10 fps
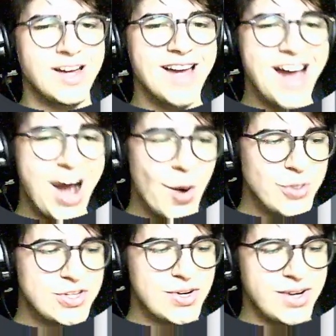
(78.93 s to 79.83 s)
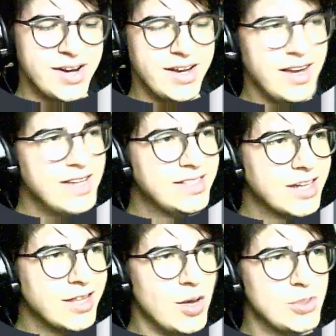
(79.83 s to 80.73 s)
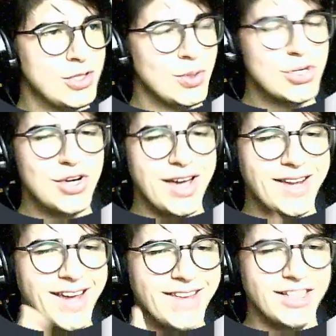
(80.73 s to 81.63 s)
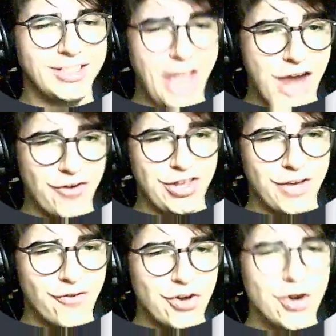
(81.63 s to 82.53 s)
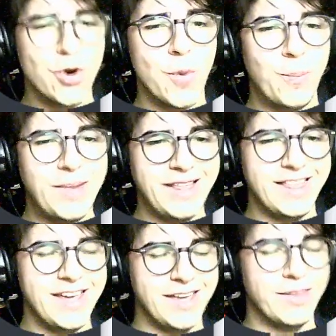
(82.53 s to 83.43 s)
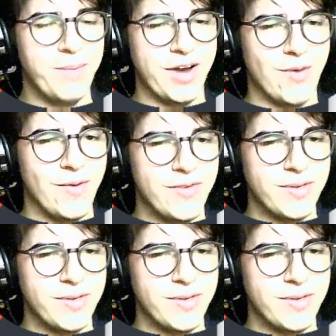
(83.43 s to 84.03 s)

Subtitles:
Howitzer is a cloud solution and handles everything for you completely in the background.